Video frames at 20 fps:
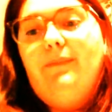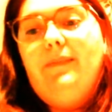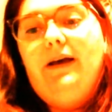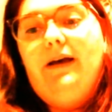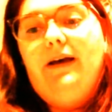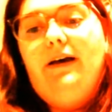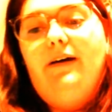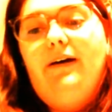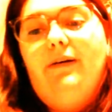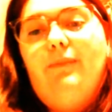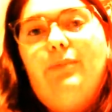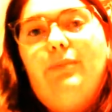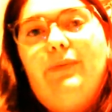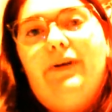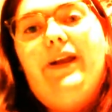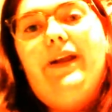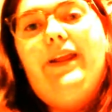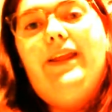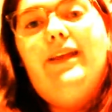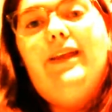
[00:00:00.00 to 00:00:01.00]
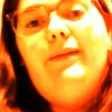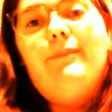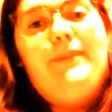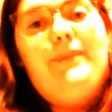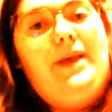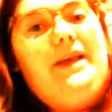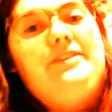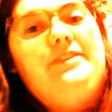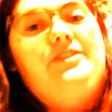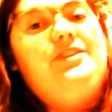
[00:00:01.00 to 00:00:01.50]
a bright,
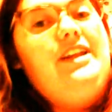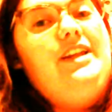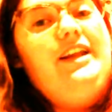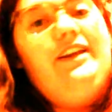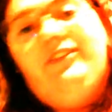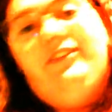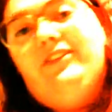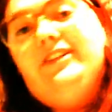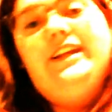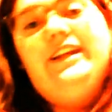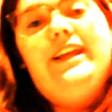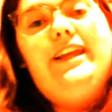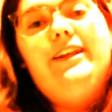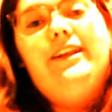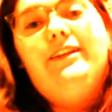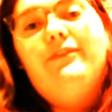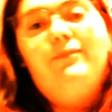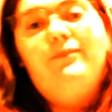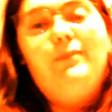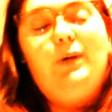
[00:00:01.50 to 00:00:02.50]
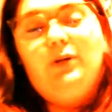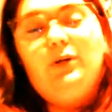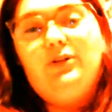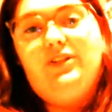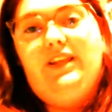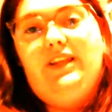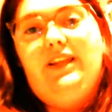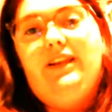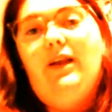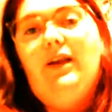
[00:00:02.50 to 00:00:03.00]
passionate, creative
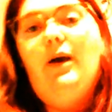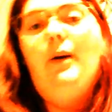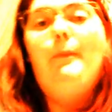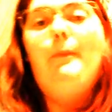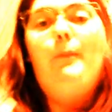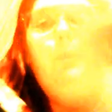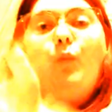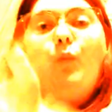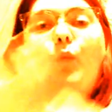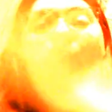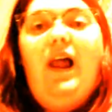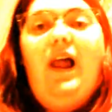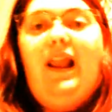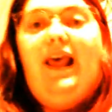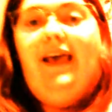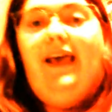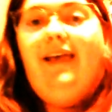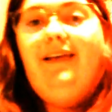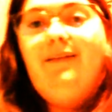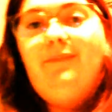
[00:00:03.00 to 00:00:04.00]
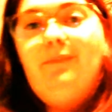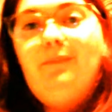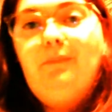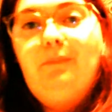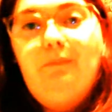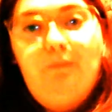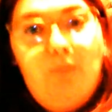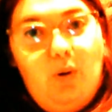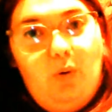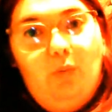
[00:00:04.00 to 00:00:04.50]
person. Voila.
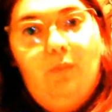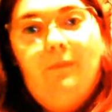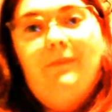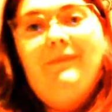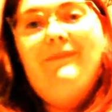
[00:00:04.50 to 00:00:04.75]
Boom.